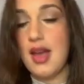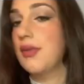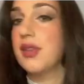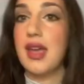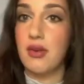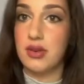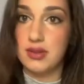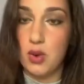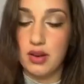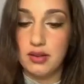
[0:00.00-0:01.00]
and the count
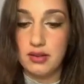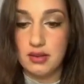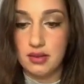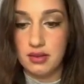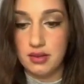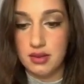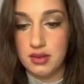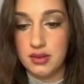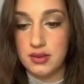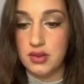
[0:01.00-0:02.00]
is one.
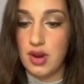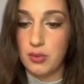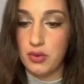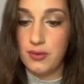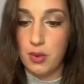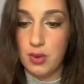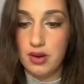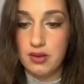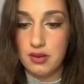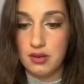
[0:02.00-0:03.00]
So I move
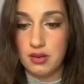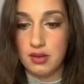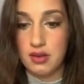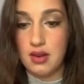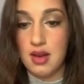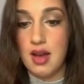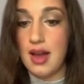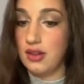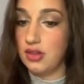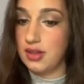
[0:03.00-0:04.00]
forward,
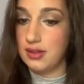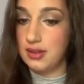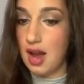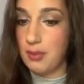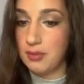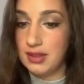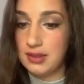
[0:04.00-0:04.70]
I look at the top of my